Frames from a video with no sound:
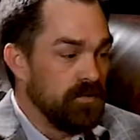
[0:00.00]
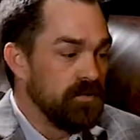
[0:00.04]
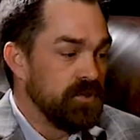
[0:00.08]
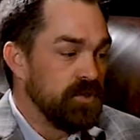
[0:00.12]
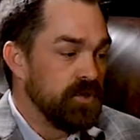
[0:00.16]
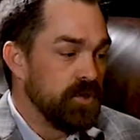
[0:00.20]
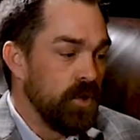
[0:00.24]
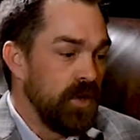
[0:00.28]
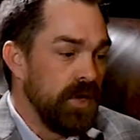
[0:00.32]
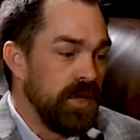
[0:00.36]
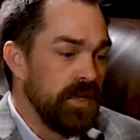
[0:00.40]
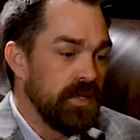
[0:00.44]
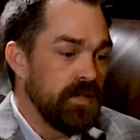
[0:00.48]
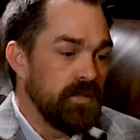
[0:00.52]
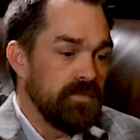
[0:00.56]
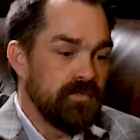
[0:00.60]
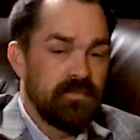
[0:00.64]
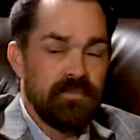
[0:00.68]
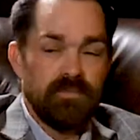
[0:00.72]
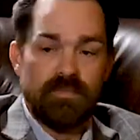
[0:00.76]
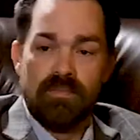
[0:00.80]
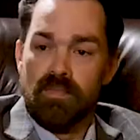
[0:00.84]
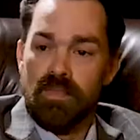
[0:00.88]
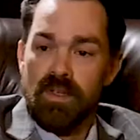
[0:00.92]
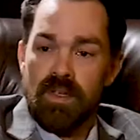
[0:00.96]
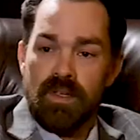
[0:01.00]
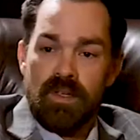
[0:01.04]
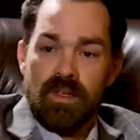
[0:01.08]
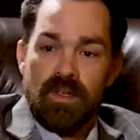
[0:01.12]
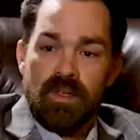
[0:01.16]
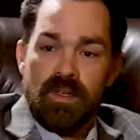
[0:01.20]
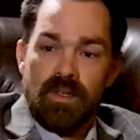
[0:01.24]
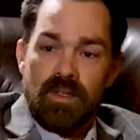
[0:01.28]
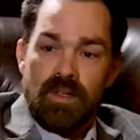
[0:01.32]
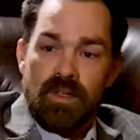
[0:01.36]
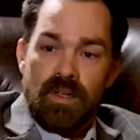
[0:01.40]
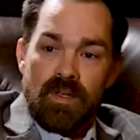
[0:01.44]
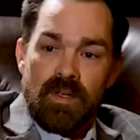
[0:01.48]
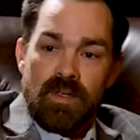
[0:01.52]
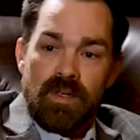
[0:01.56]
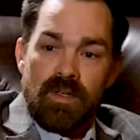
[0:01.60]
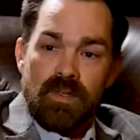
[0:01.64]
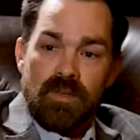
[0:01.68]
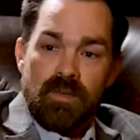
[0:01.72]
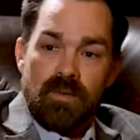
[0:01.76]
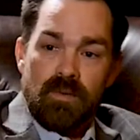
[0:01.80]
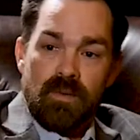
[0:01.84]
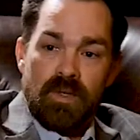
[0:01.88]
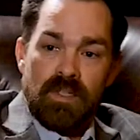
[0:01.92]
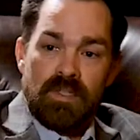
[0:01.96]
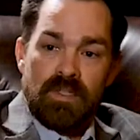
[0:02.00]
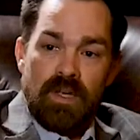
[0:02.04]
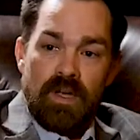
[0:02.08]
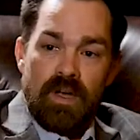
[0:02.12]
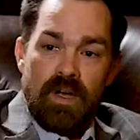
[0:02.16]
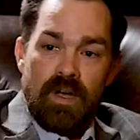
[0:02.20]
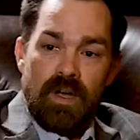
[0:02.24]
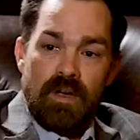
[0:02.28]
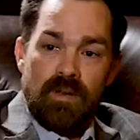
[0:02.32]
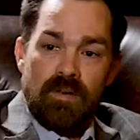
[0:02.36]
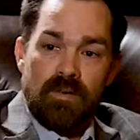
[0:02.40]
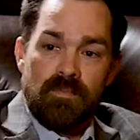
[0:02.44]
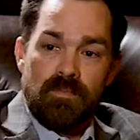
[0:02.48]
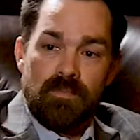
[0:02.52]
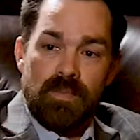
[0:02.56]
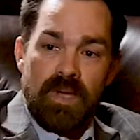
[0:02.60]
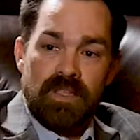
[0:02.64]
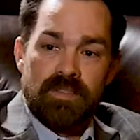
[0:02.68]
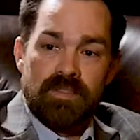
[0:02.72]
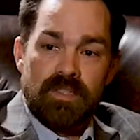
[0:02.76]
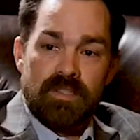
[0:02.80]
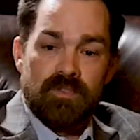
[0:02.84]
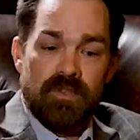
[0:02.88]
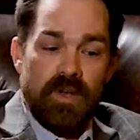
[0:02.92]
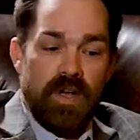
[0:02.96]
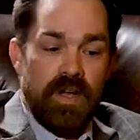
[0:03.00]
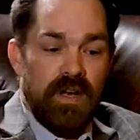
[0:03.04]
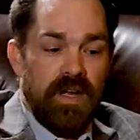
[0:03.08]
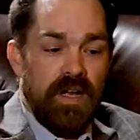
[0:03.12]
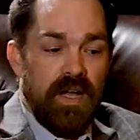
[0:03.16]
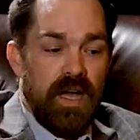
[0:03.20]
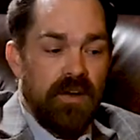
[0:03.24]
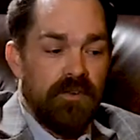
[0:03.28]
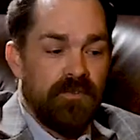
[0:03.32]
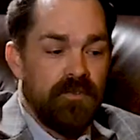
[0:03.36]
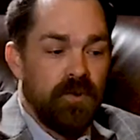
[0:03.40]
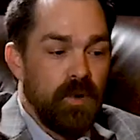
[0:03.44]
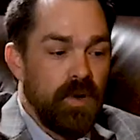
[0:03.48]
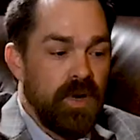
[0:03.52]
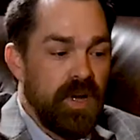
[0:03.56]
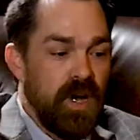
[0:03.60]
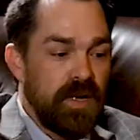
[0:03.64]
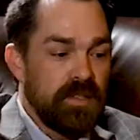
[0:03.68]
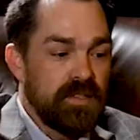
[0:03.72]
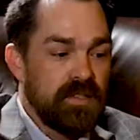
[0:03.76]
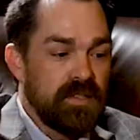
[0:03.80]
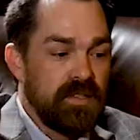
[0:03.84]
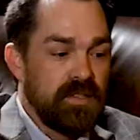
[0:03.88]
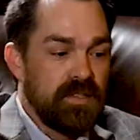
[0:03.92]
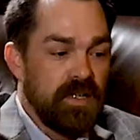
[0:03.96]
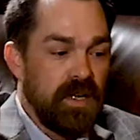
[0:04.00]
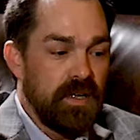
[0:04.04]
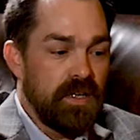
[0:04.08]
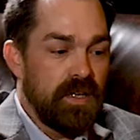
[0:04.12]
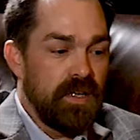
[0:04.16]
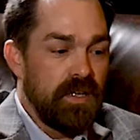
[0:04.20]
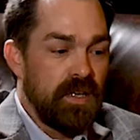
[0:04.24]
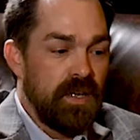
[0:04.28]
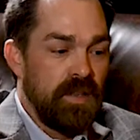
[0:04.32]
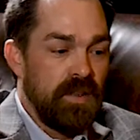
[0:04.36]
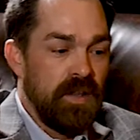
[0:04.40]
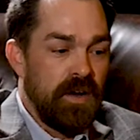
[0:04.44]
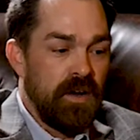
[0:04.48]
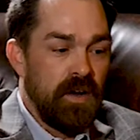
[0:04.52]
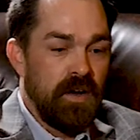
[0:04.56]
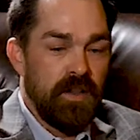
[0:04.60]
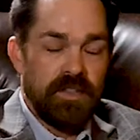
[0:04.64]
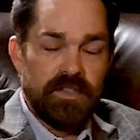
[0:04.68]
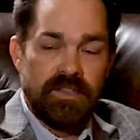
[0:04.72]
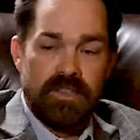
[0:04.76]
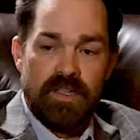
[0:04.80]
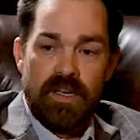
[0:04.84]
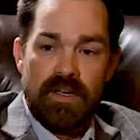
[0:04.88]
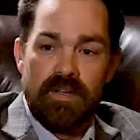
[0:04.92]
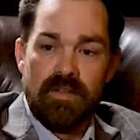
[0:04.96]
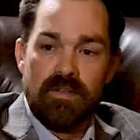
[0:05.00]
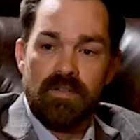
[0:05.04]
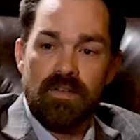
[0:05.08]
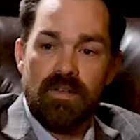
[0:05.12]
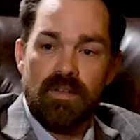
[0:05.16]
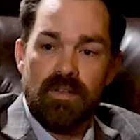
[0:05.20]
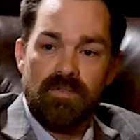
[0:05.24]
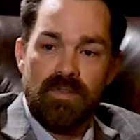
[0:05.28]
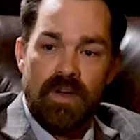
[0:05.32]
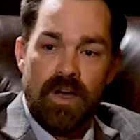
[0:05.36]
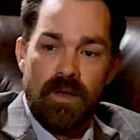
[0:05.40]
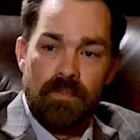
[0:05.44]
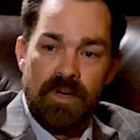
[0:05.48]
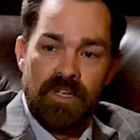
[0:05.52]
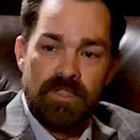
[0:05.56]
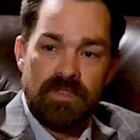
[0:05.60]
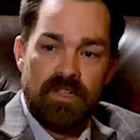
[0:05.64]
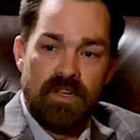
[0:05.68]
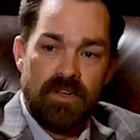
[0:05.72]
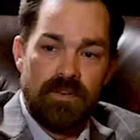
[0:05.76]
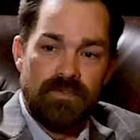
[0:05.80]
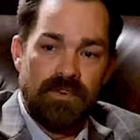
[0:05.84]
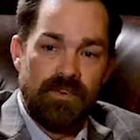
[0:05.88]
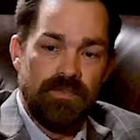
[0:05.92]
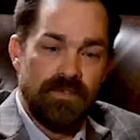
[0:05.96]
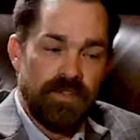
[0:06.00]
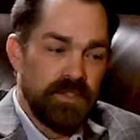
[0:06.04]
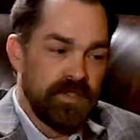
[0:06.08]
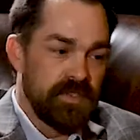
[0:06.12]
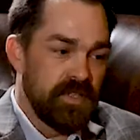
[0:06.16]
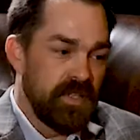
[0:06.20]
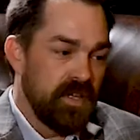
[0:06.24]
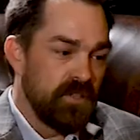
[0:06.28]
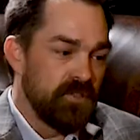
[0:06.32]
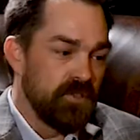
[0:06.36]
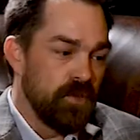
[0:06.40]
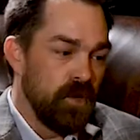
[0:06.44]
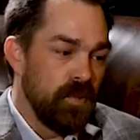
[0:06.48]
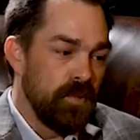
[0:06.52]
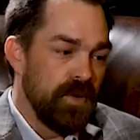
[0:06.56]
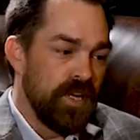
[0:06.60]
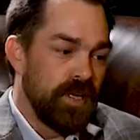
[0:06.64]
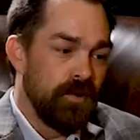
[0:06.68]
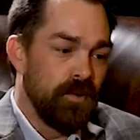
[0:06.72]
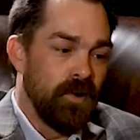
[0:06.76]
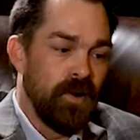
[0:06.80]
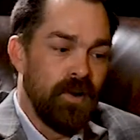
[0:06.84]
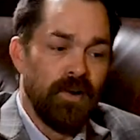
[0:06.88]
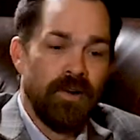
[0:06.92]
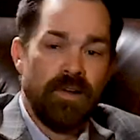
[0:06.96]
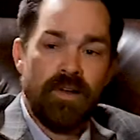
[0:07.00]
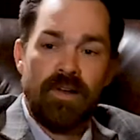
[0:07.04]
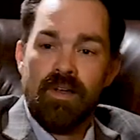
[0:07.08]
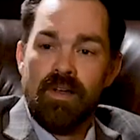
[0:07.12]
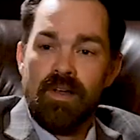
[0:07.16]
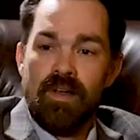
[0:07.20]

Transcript: joined, went to basic training out of Fort Knox, Kentucky, and then all of a sudden found myself in Vilseck, Germany, where